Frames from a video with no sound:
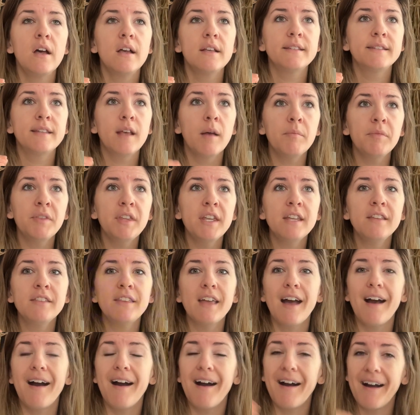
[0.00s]
Something
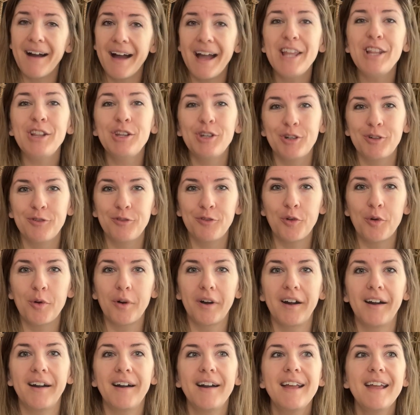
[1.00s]
that I look
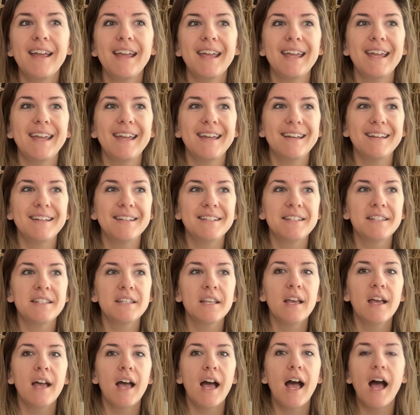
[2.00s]
for is,
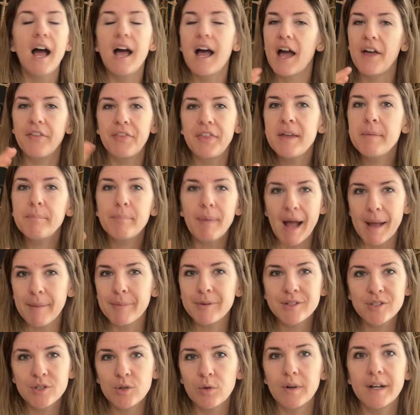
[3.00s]
I think Bible
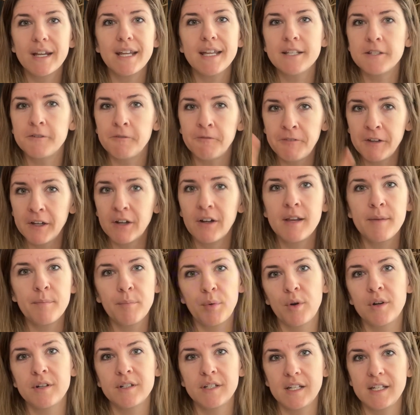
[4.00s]
story is very
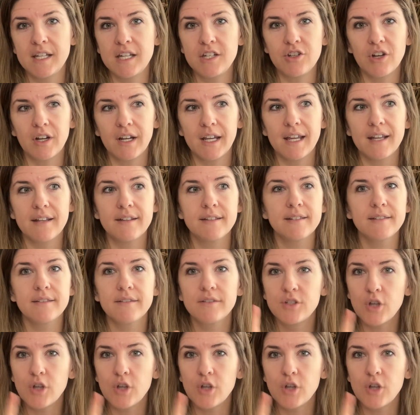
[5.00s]
important to teach our kids.